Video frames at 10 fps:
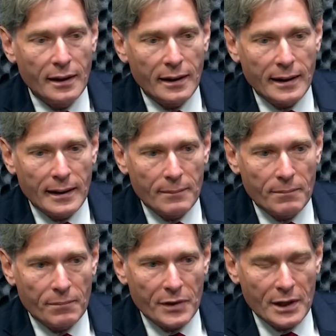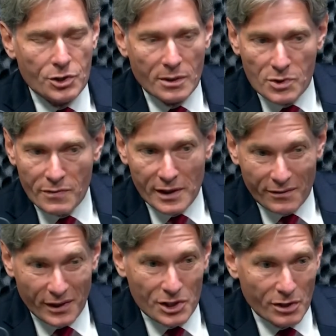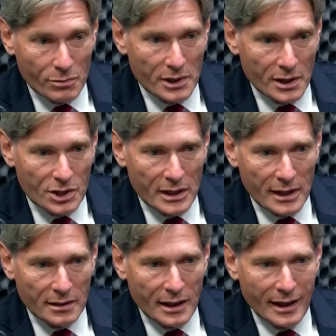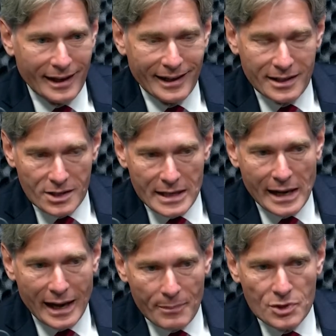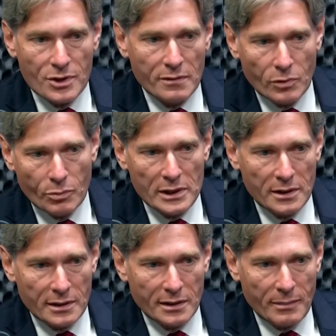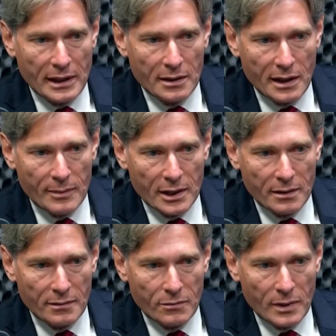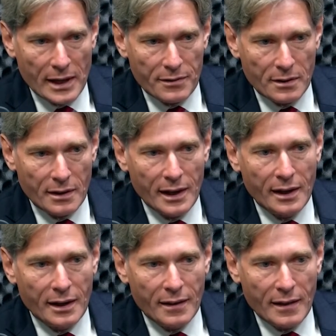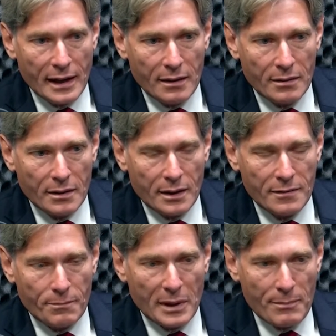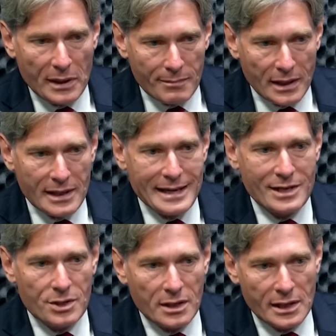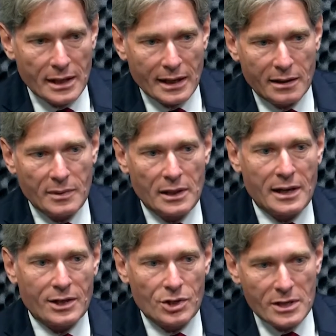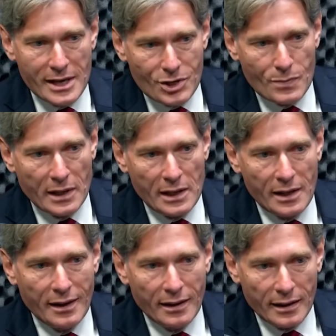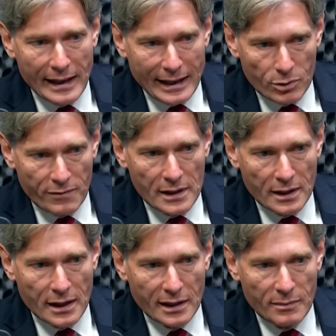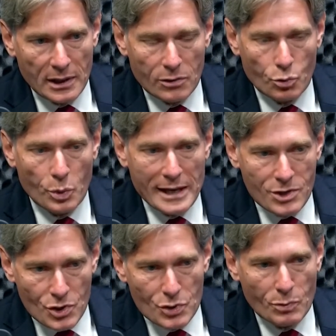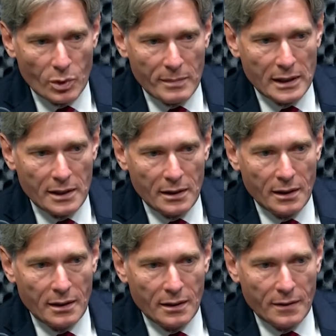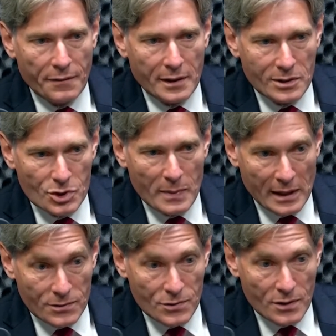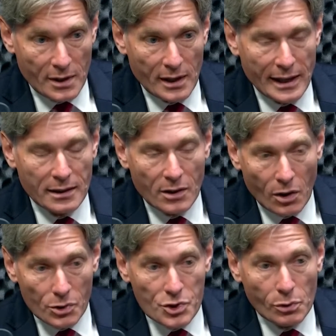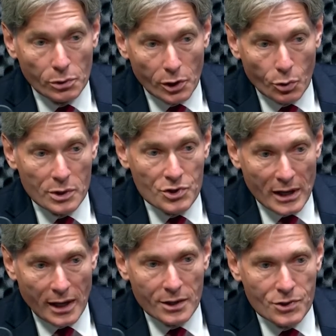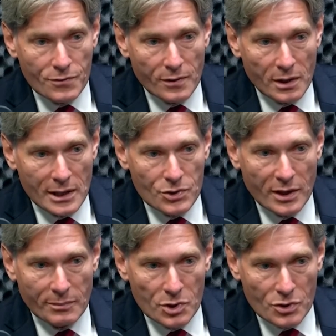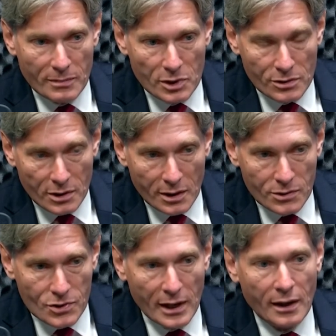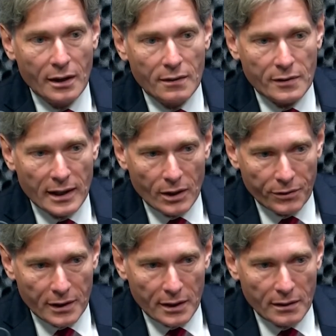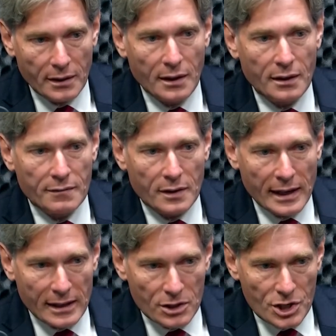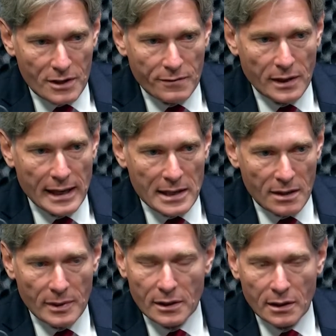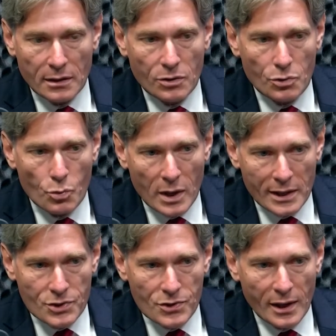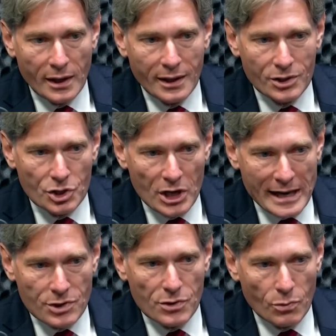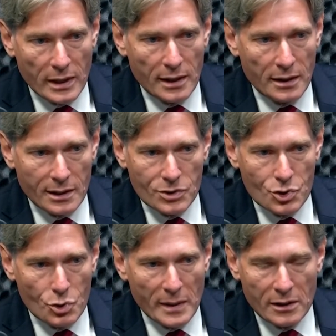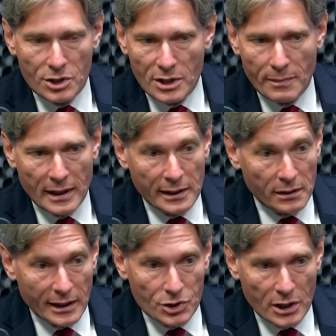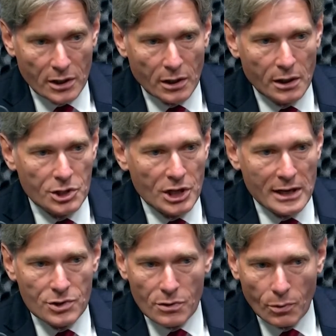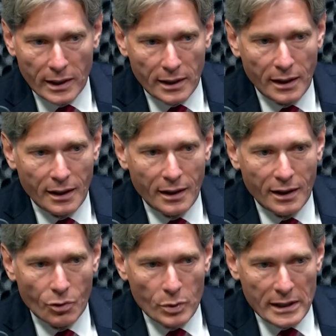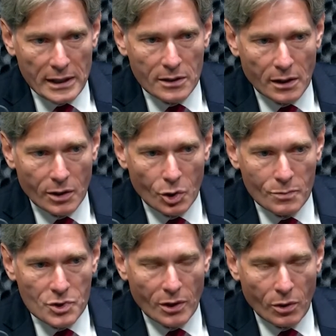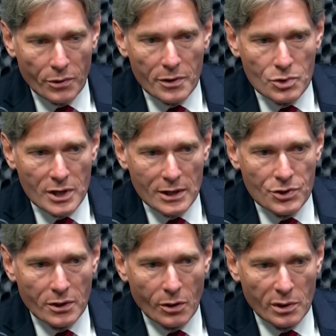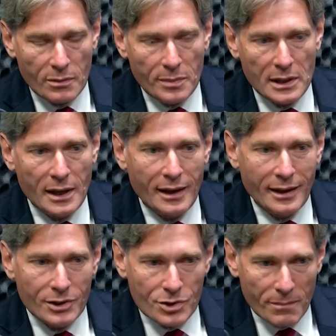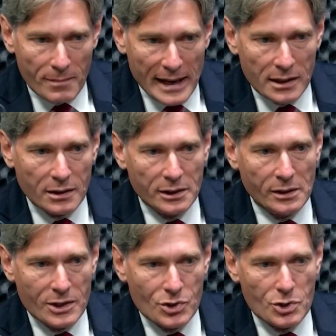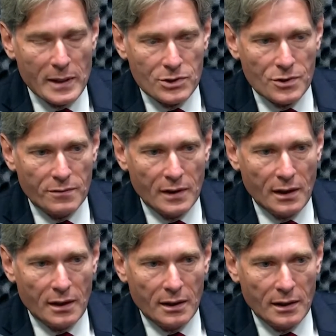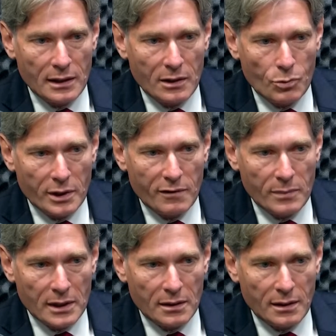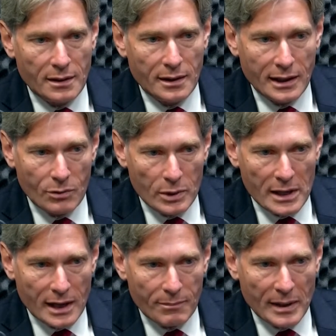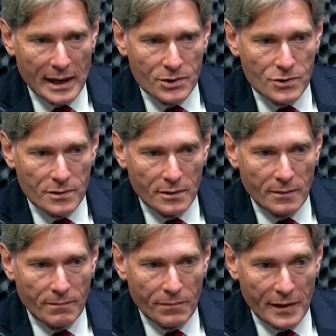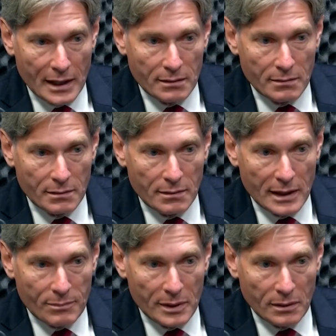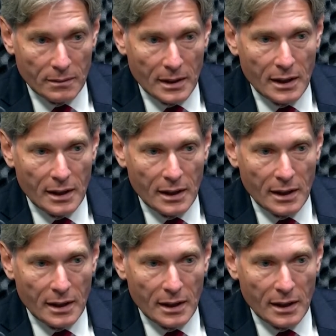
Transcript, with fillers: Um, in terms of the Inflation Reduction Act, it is the opposite of what we did in the pandemic. Rather than pumping money into the economy, it actually takes money out of the economy. It raises more money than it spends. And it also lowers costs for things like prescription drugs, for healthcare, for energy, for any American who wants to change the way they consume energy, buy an electric car, change the way we heat our homes. All those things are going to be dramatically less expensive than they would have been had we not passed that that bill.